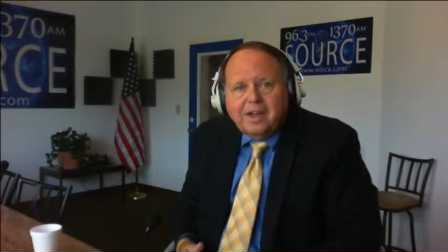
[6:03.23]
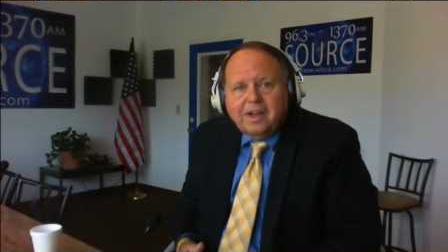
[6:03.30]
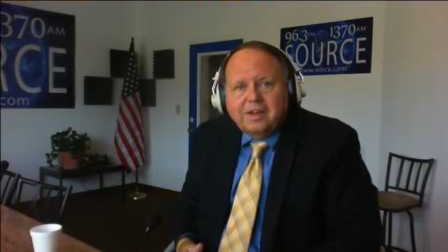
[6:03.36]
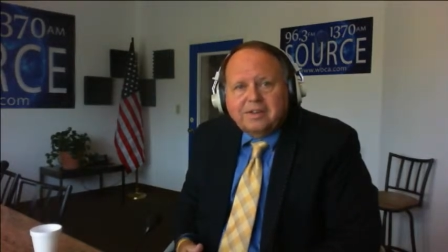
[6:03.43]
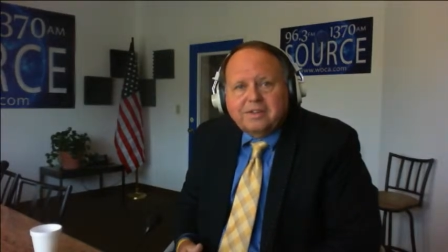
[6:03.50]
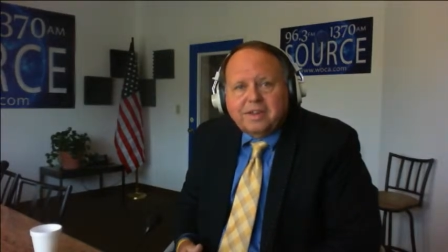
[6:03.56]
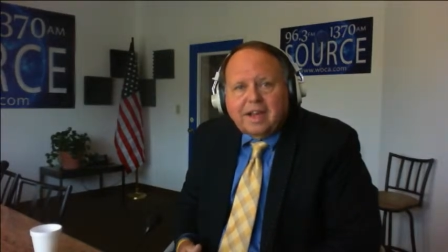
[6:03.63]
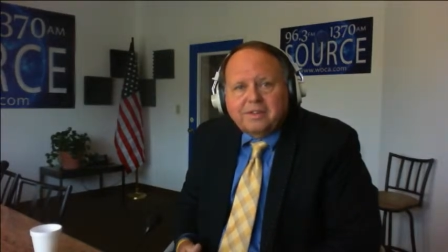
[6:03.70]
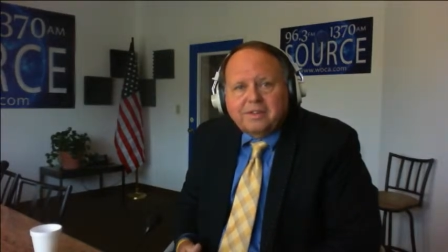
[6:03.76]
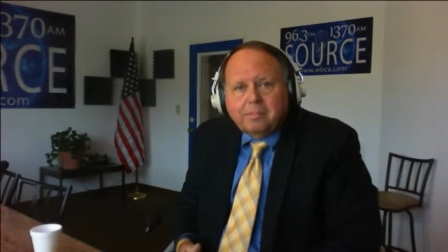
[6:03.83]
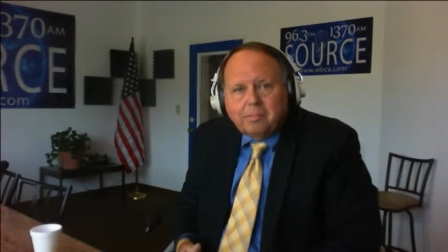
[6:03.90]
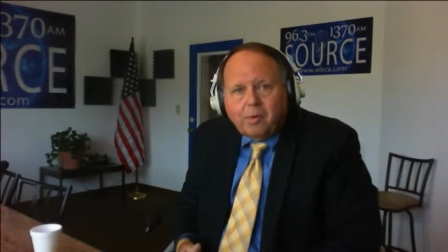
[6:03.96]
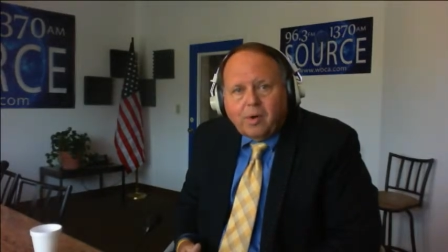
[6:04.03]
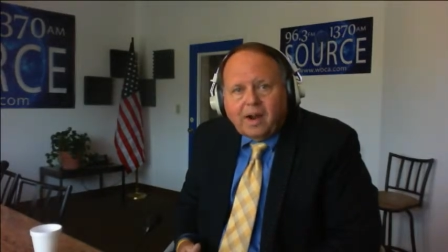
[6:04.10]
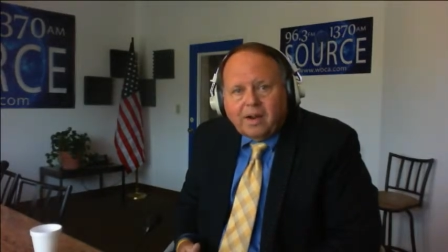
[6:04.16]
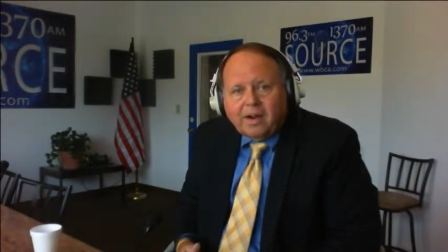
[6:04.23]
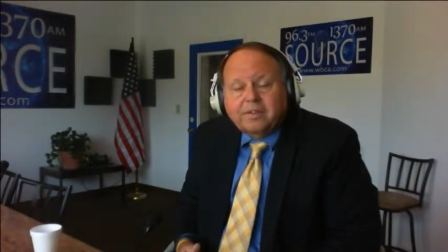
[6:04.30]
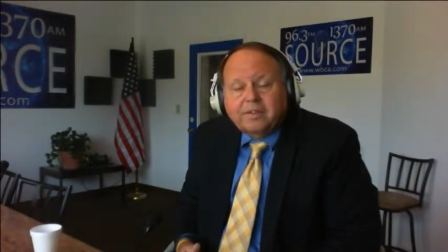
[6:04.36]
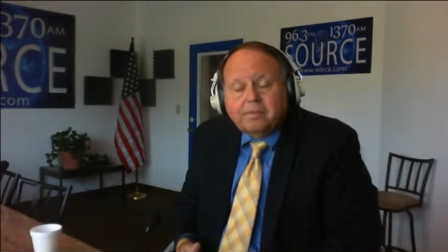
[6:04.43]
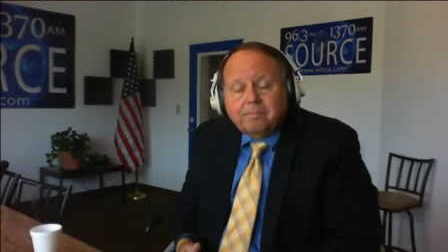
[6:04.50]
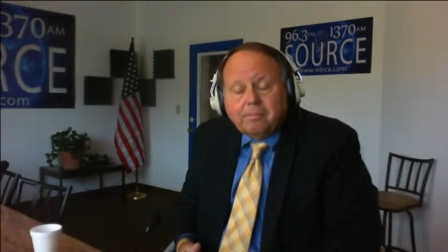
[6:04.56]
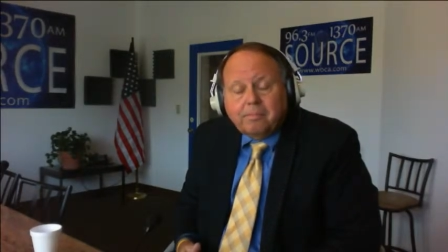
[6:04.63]
is as a
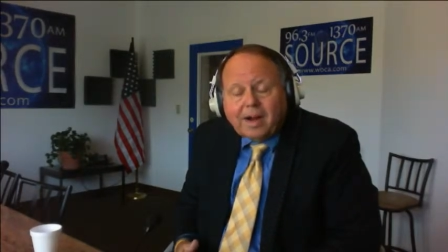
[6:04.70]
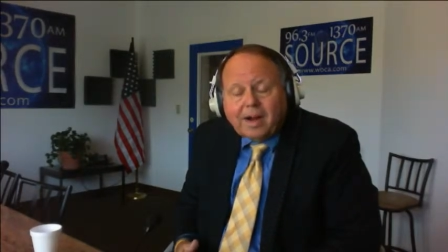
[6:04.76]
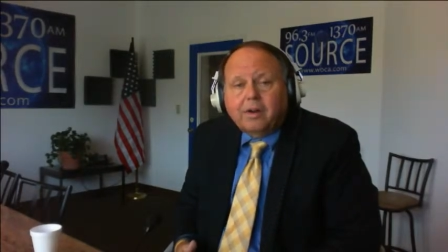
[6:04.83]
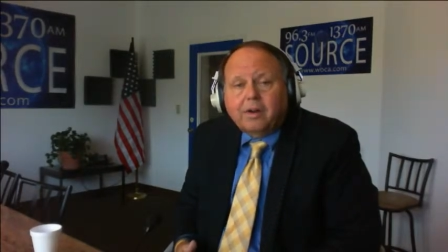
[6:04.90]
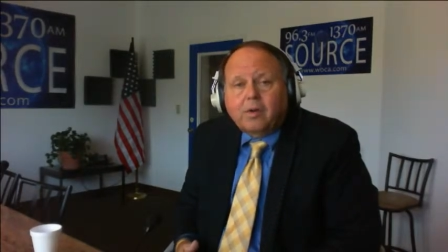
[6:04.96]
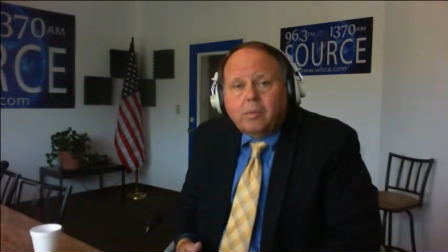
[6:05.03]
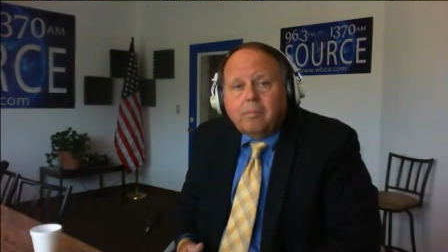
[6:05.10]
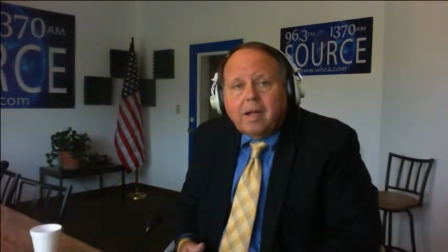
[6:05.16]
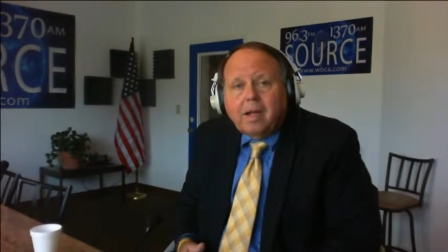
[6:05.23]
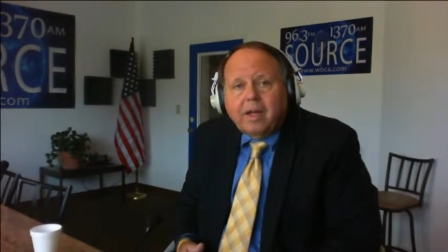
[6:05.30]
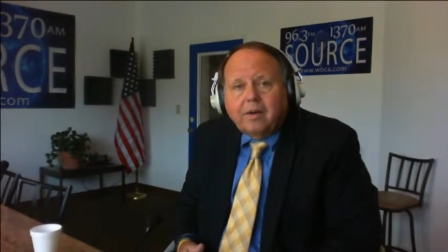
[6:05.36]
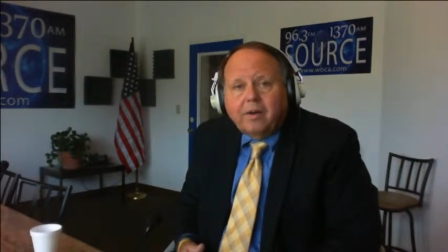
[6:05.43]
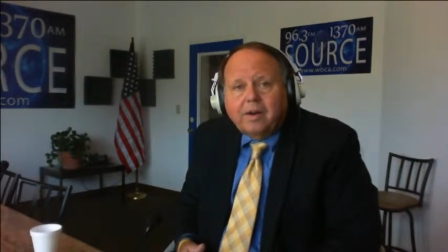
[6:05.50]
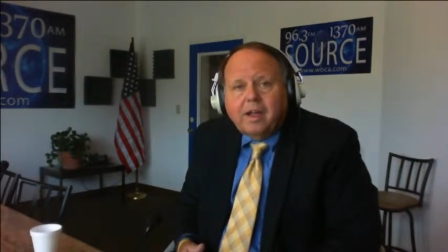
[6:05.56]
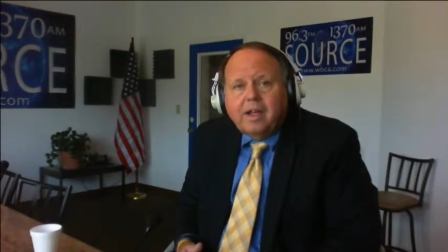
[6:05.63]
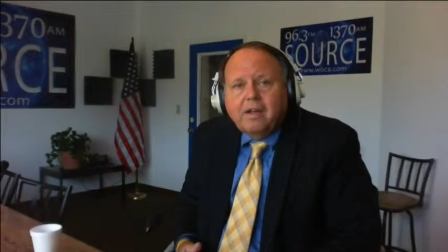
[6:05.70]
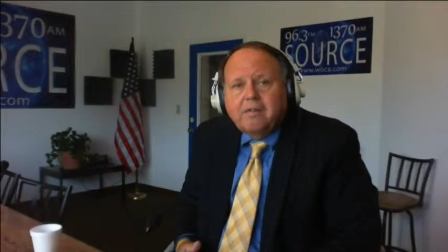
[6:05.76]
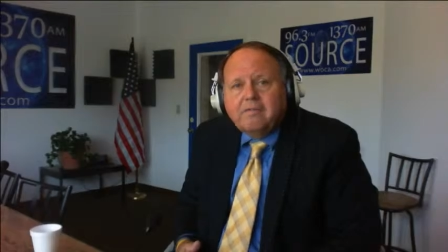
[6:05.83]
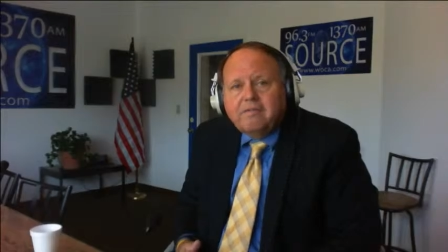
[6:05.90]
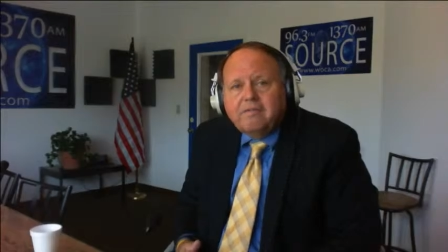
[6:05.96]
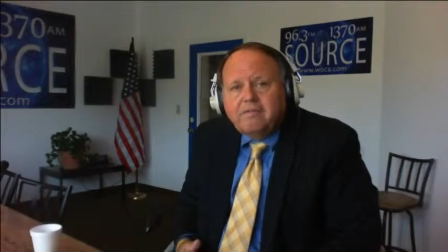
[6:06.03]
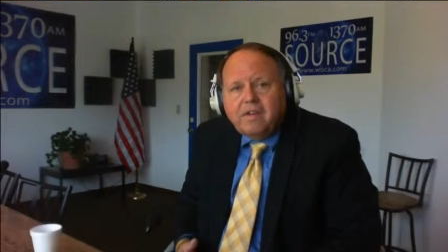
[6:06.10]
is a practical matter
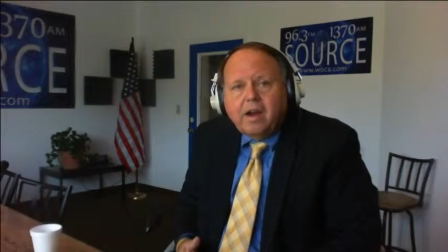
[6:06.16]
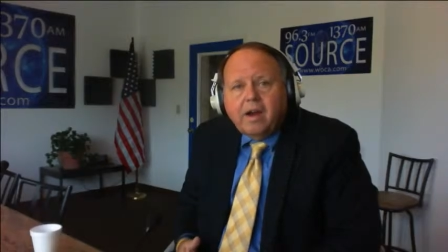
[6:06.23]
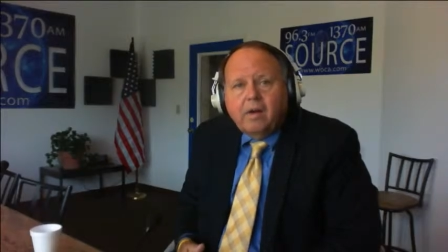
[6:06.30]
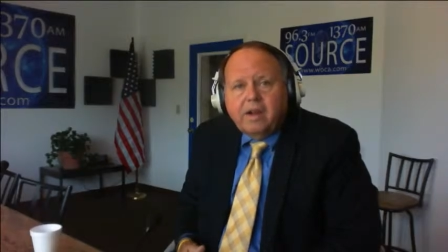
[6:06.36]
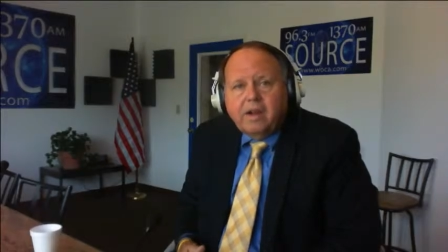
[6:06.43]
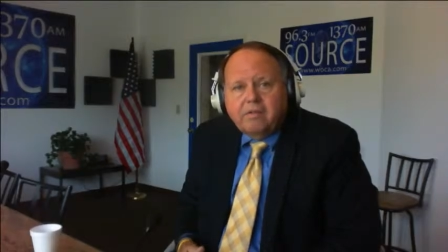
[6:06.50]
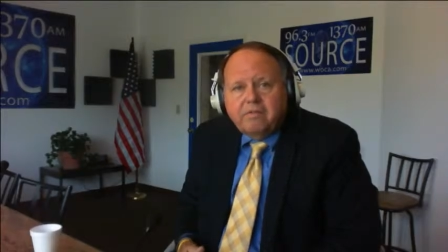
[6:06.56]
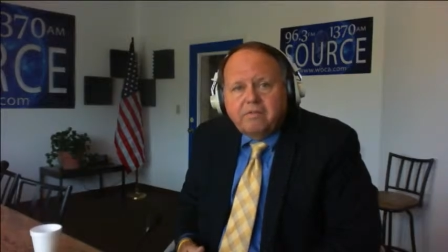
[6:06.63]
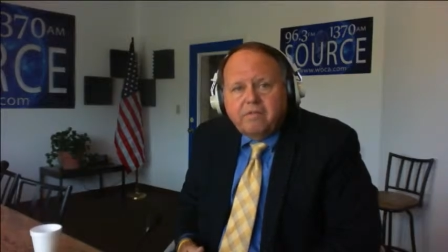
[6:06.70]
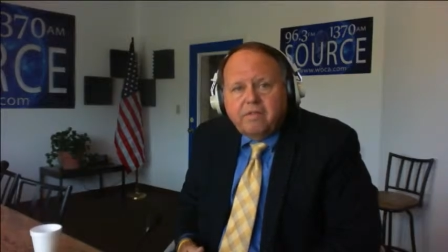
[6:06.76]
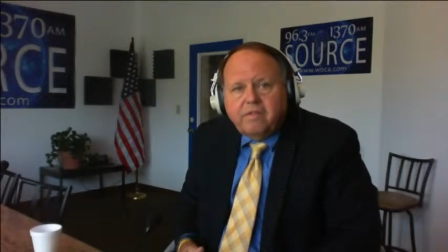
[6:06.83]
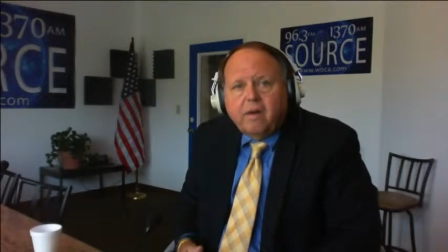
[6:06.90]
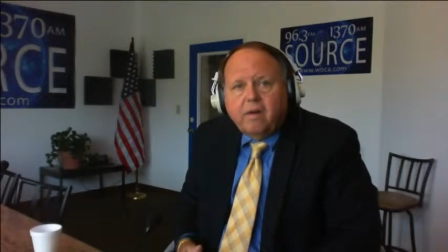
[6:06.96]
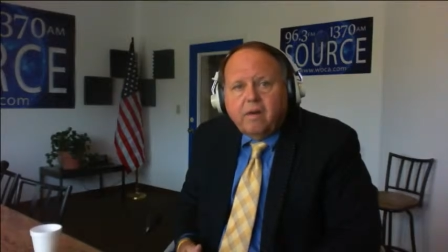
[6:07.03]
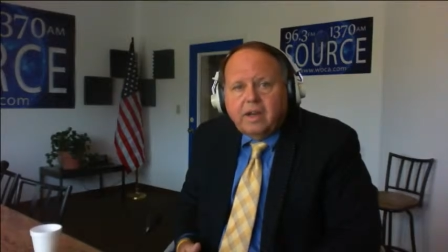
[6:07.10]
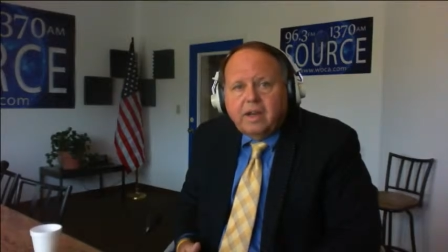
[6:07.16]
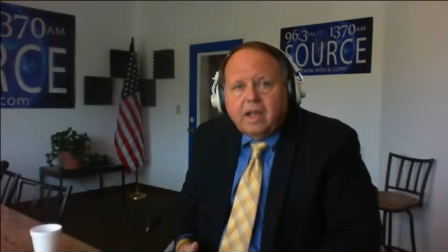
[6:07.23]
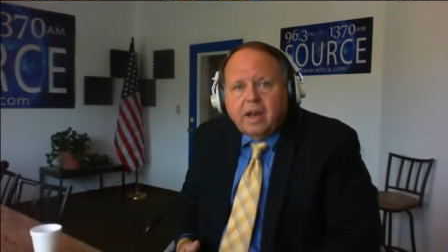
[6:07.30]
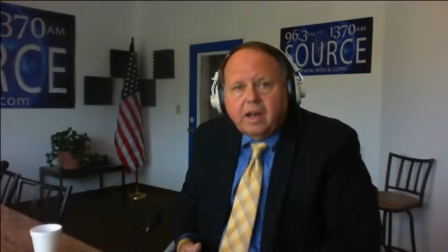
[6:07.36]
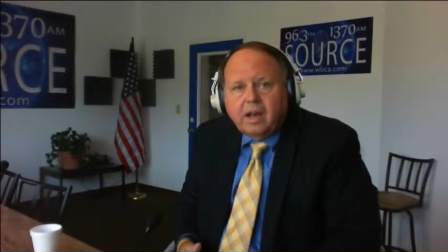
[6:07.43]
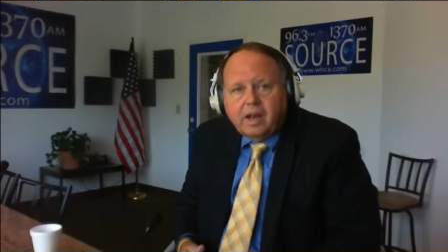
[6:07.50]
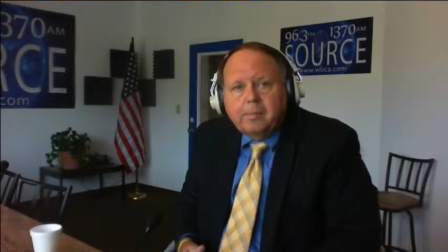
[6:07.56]
very very
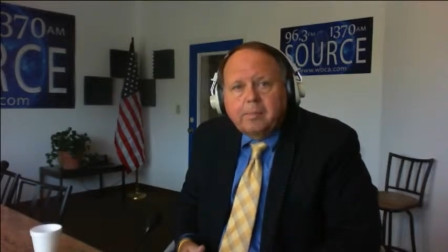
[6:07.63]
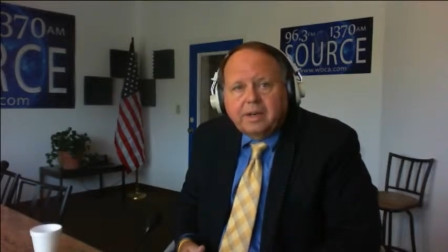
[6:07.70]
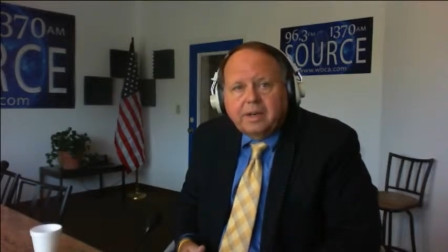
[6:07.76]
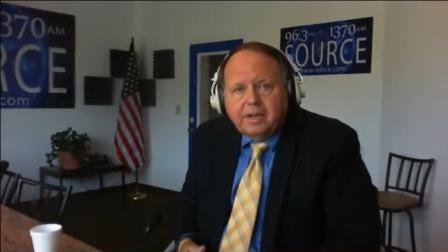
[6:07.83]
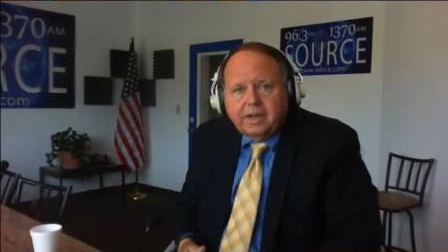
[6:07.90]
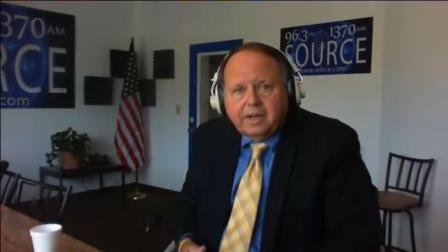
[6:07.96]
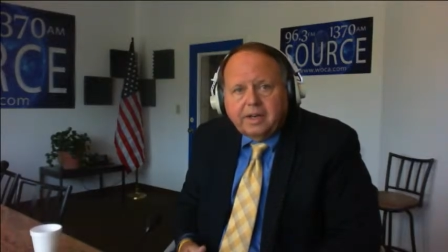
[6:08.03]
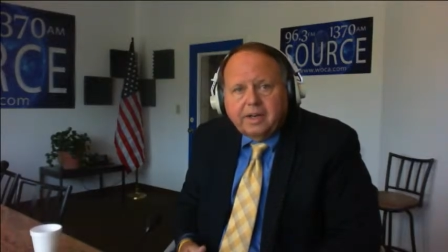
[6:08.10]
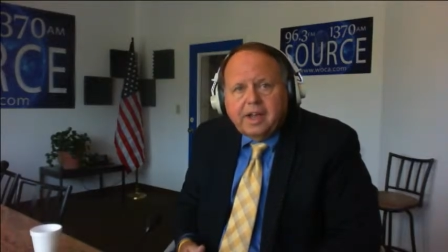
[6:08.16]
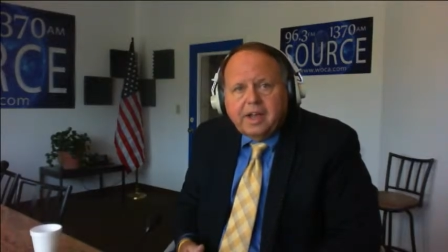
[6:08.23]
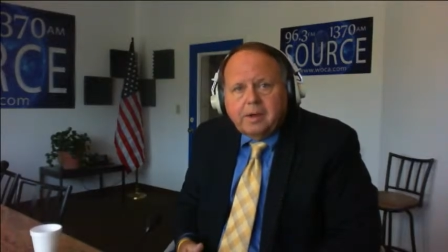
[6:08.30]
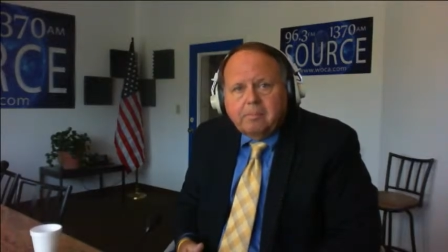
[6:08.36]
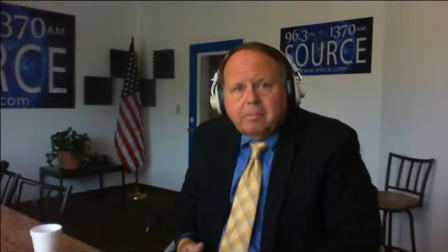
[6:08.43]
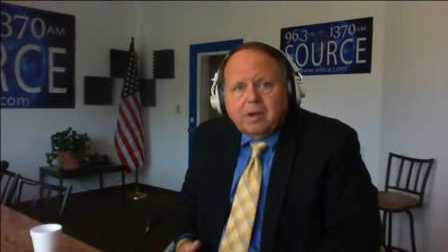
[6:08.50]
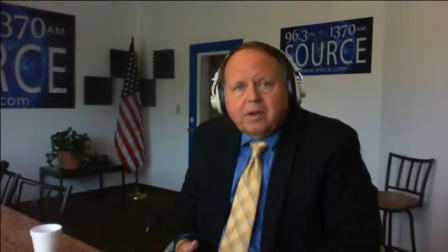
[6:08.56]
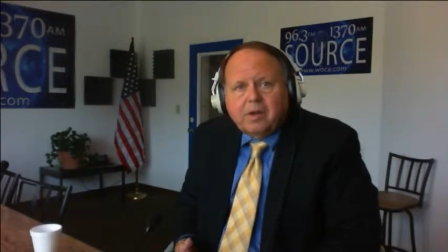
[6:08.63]
so, limited wow.